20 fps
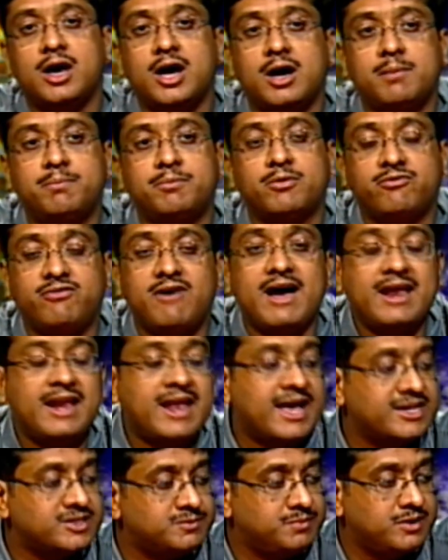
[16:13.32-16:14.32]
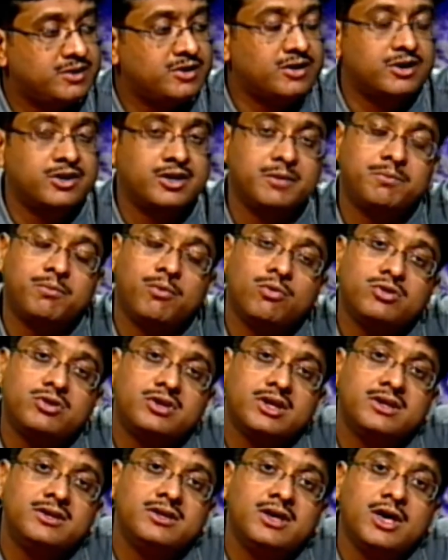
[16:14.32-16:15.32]
profile has been
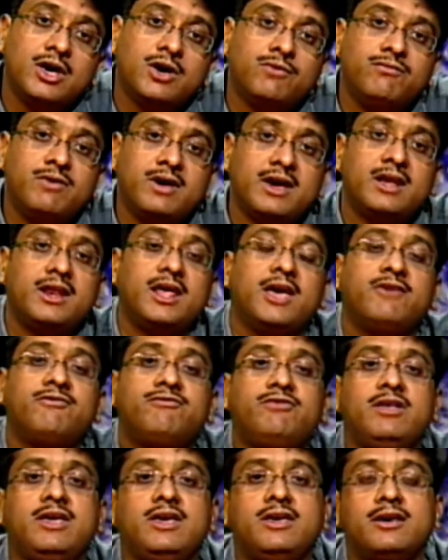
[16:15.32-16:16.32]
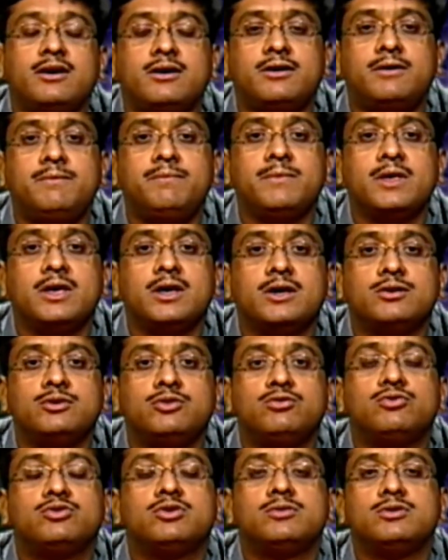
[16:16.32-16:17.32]
reported, where every year
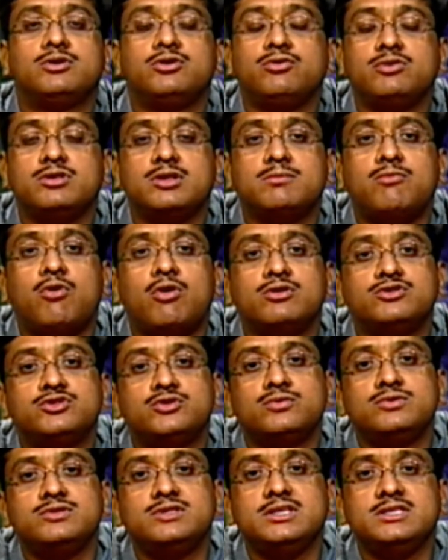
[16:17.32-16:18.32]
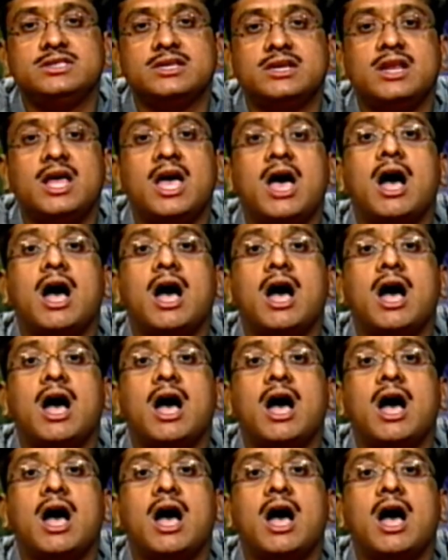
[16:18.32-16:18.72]
during the monsoon season,